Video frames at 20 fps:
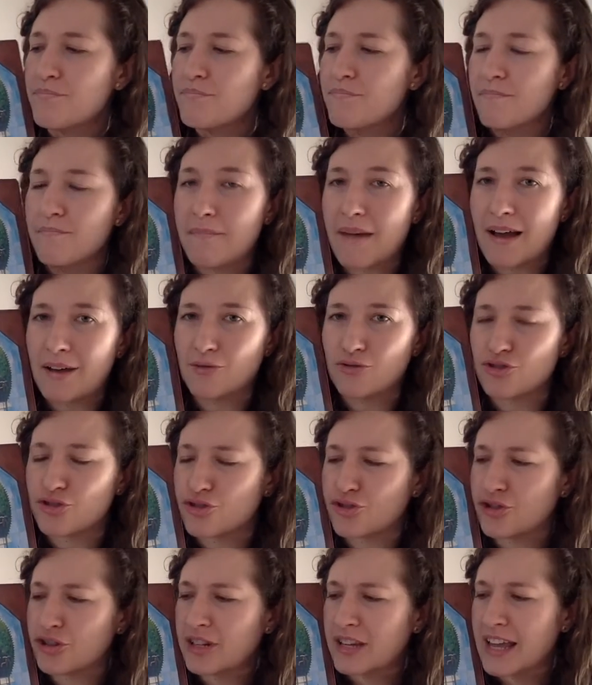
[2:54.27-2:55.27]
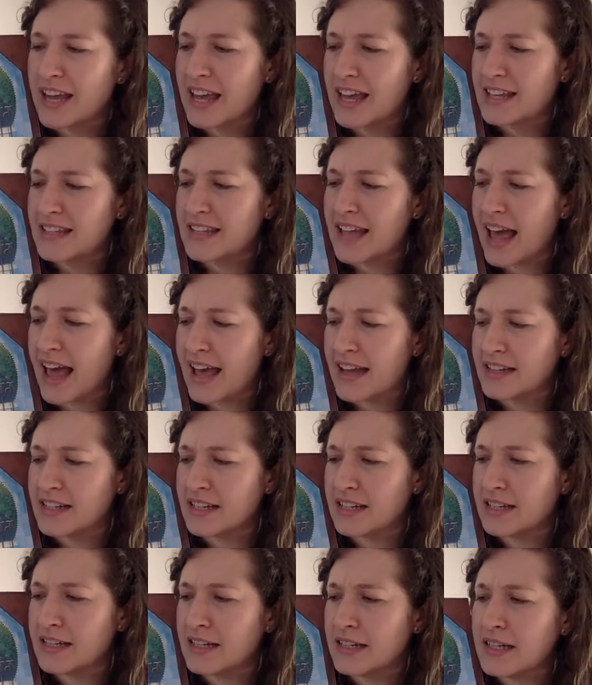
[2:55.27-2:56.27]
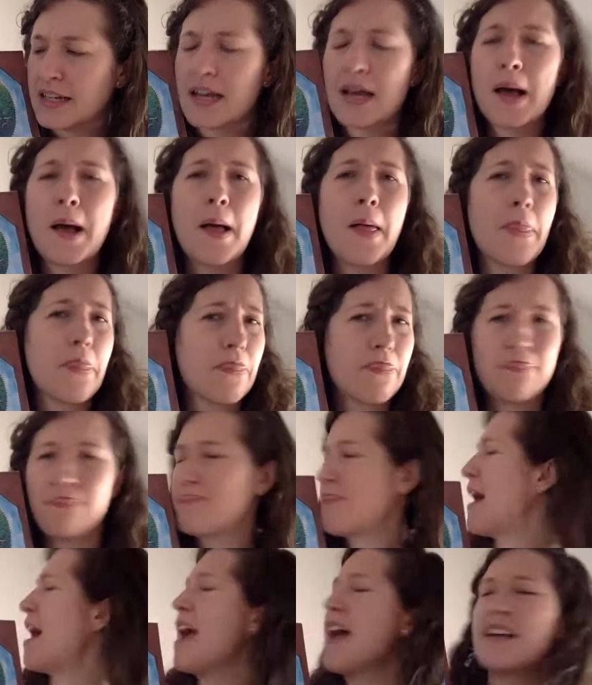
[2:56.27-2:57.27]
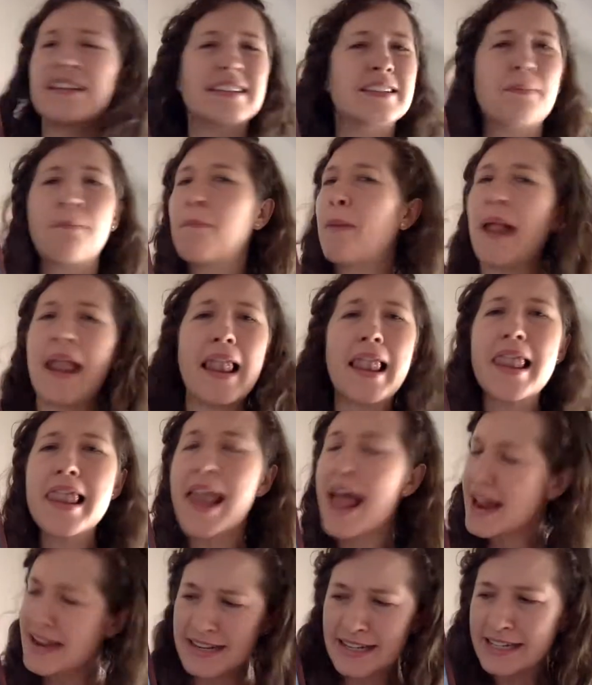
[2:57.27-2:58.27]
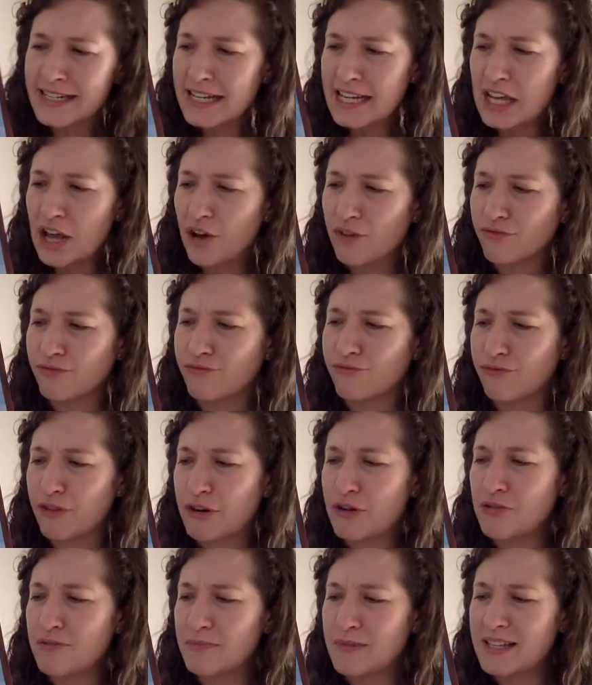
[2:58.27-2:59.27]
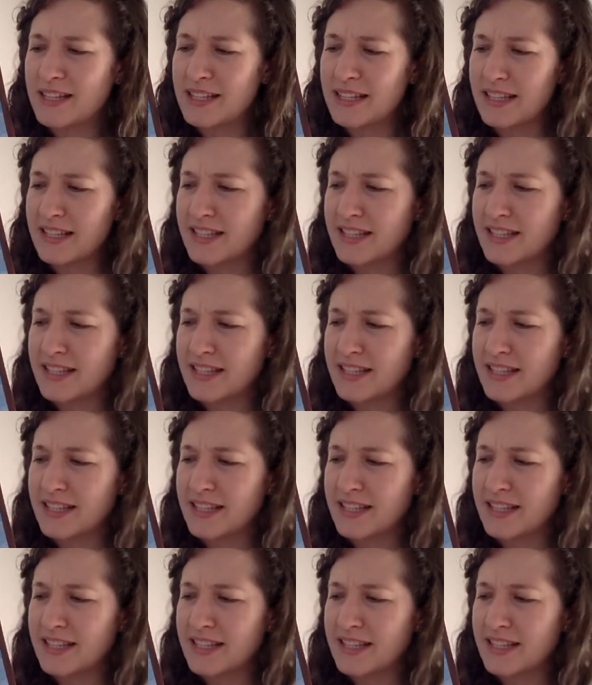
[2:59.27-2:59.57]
Mouse shook his head. "There's plenty of room, Mr.